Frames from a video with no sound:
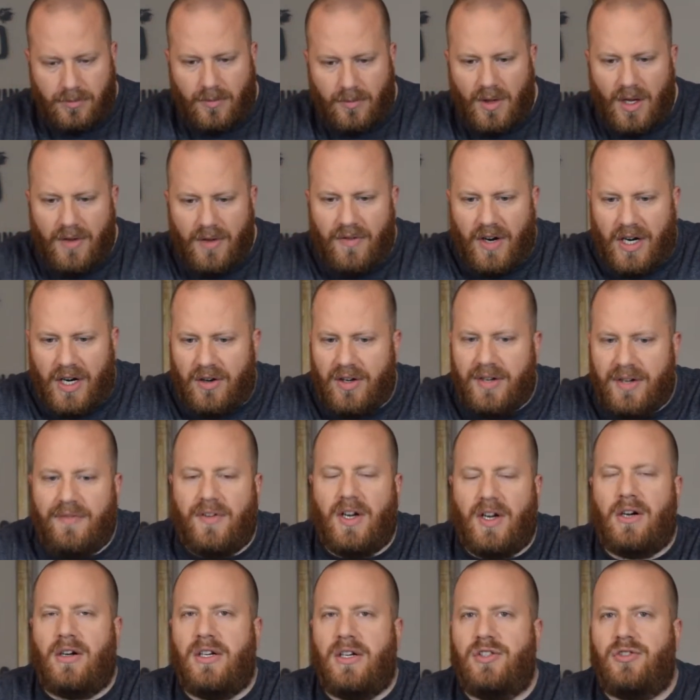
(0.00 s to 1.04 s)
Very,
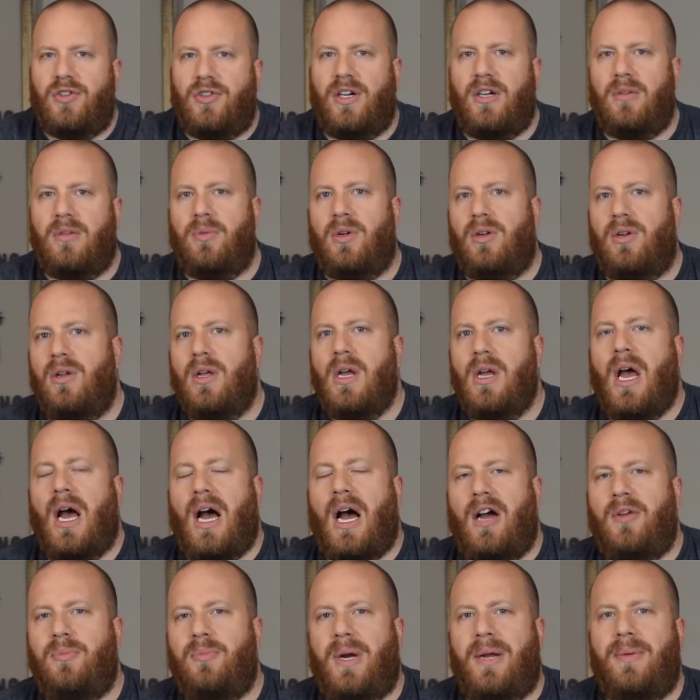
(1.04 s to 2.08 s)
very drinkable.
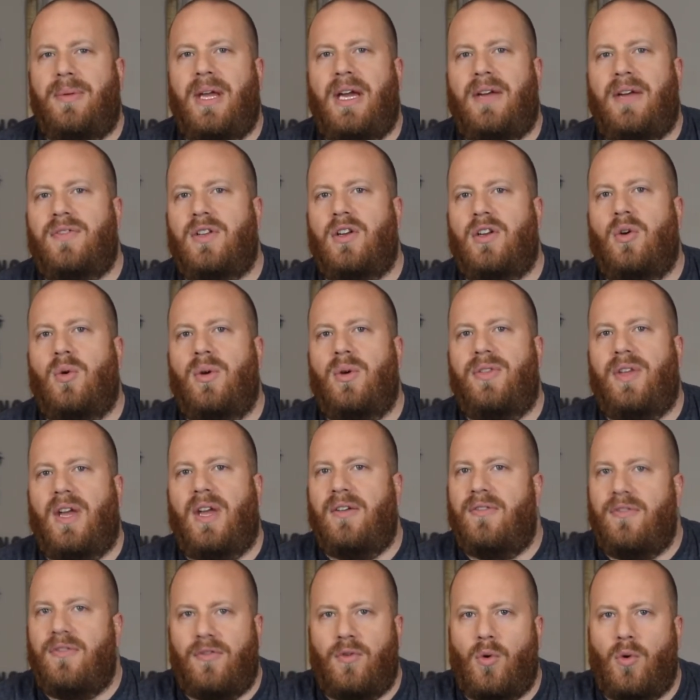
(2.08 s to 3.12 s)
I'd probably have to go with a
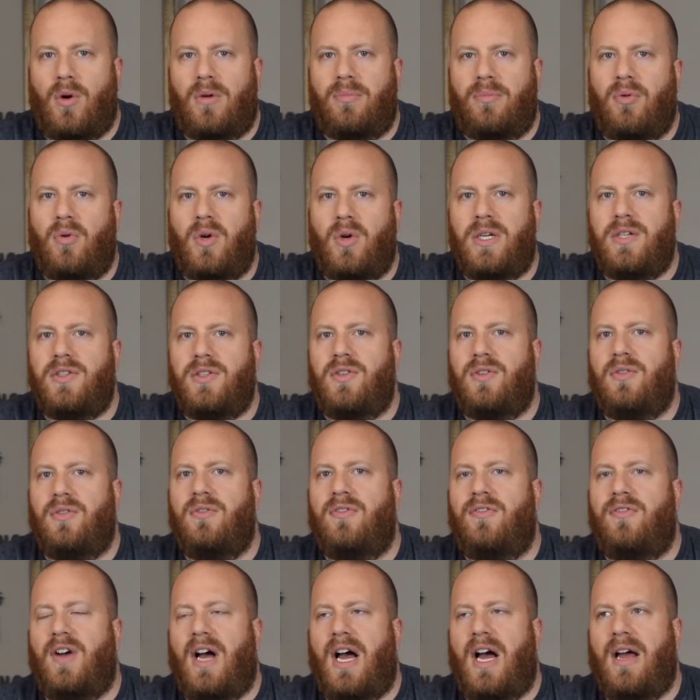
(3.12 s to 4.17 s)

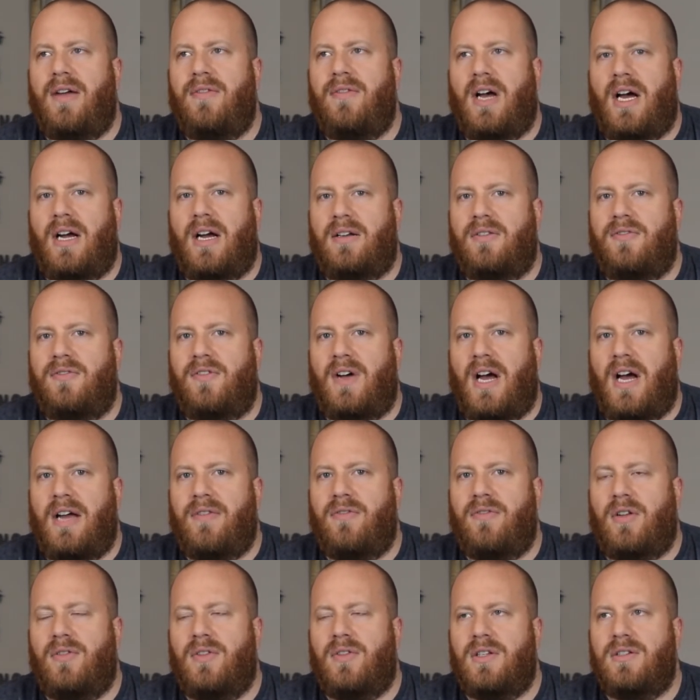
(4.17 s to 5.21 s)
4.25 out of
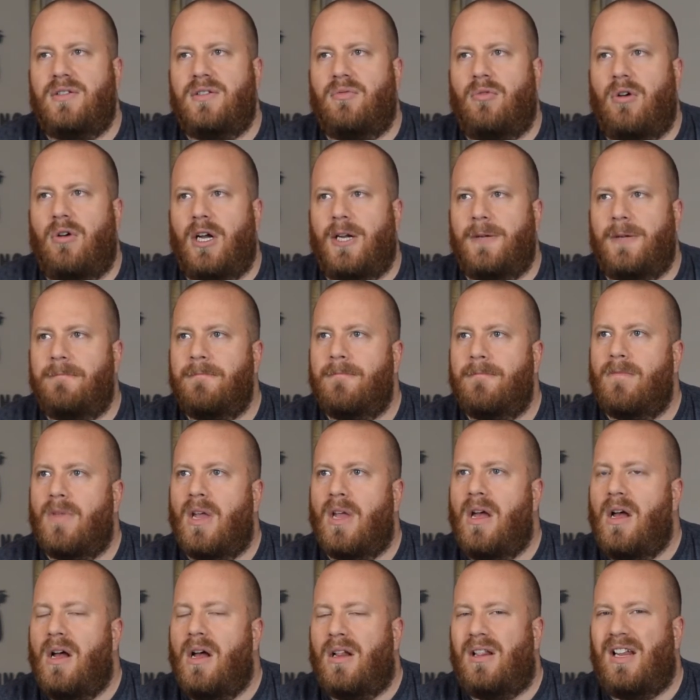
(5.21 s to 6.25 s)
5 on this one.
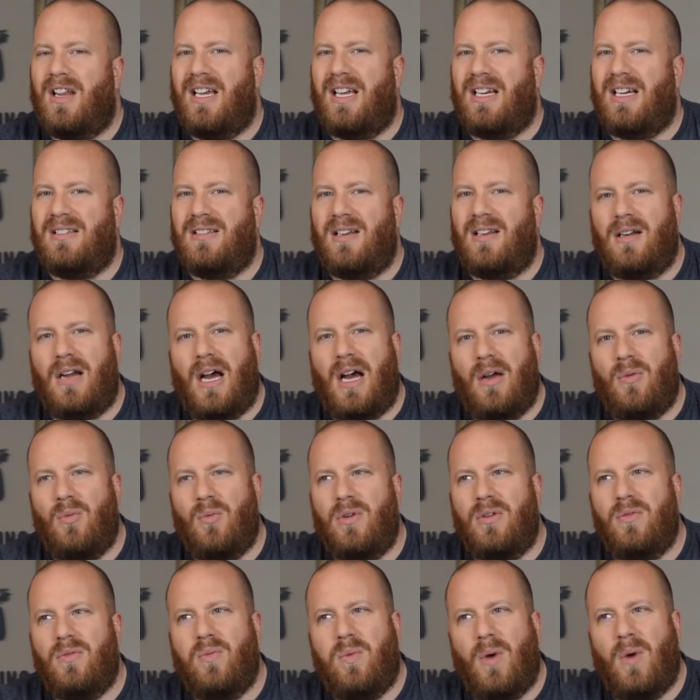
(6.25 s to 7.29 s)
Like I said, I
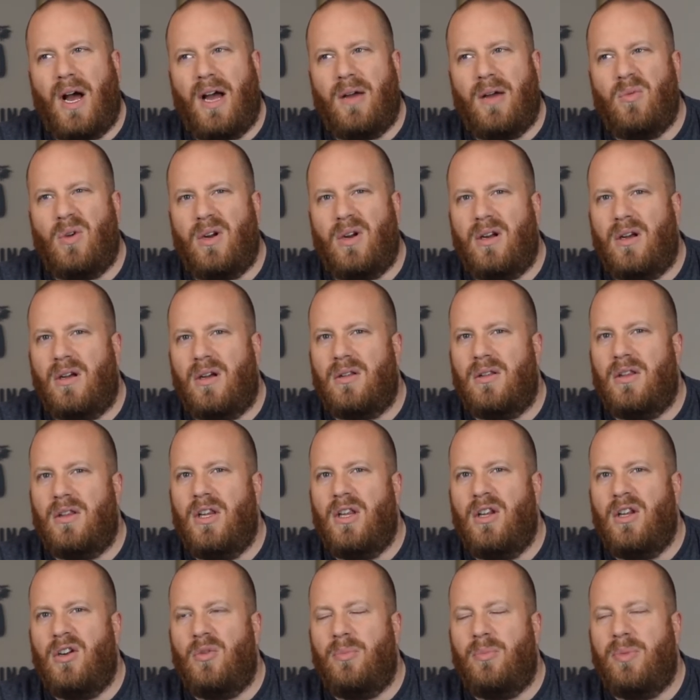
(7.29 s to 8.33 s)
want a
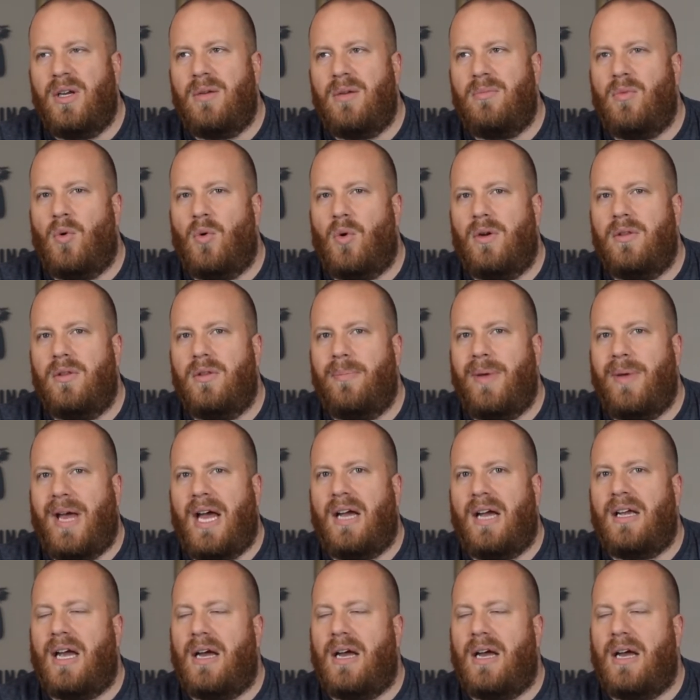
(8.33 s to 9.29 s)
little bit more in the back.